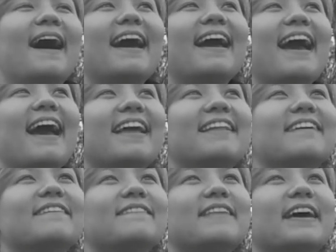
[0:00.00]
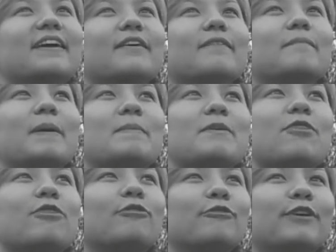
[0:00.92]
I had maybe
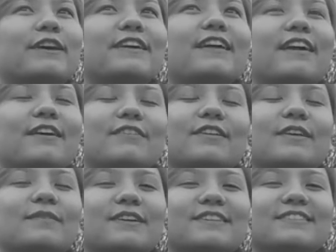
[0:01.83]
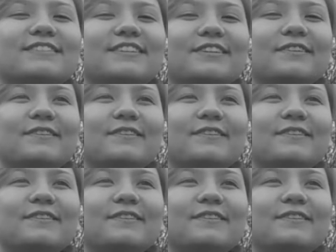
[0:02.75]
3 that I really wanted to do.